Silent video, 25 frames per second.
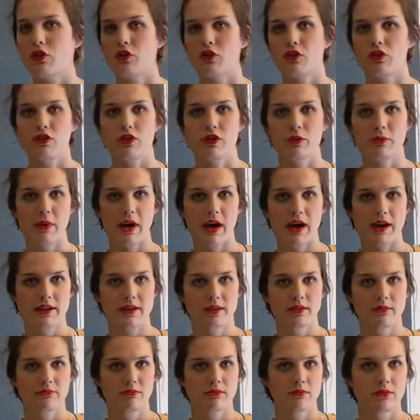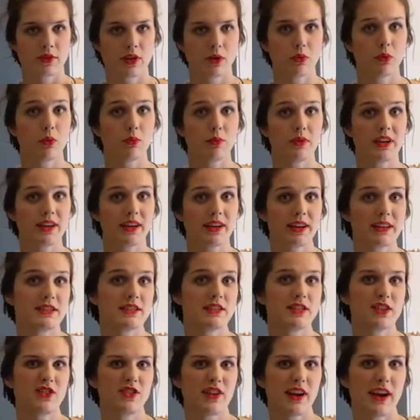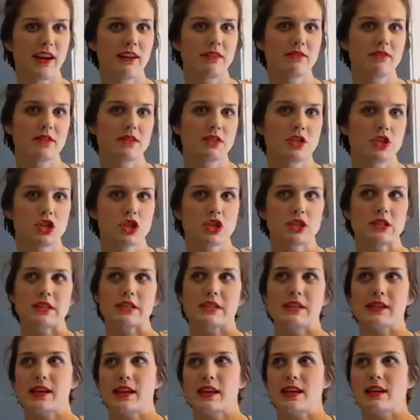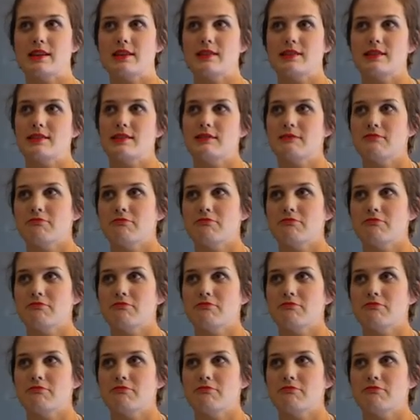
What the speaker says: the bottom that will be against the ground, just in case